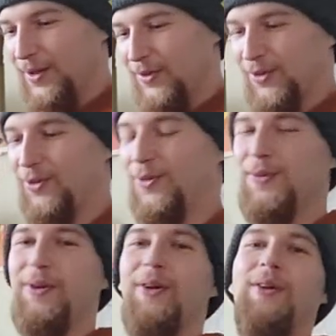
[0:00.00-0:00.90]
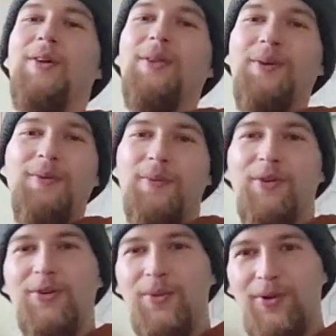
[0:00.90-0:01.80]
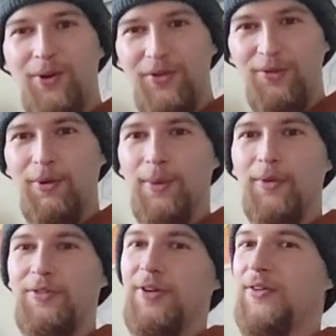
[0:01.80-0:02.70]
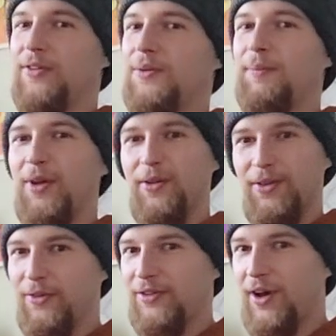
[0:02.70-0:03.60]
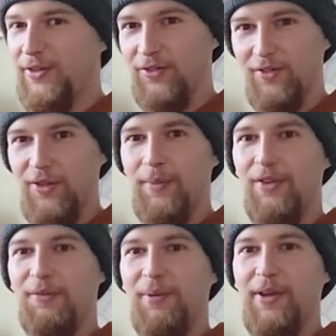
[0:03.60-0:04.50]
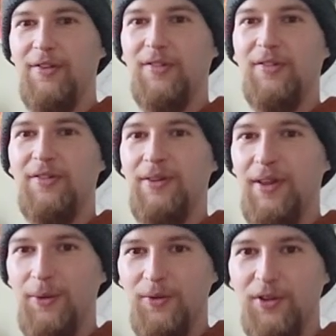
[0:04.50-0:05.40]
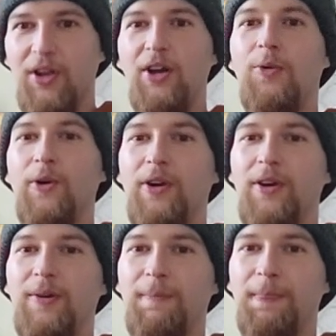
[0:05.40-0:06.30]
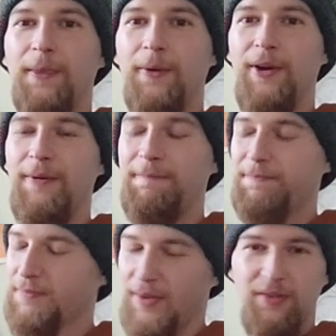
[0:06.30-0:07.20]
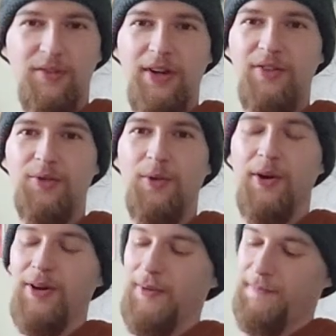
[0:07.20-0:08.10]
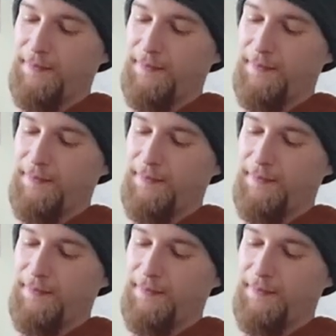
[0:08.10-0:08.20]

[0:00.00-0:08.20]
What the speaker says: So we were doing all these marble stairs, and I'm telling you, there's hundreds of them in this place. It was a lot of work, all right? Tons of work.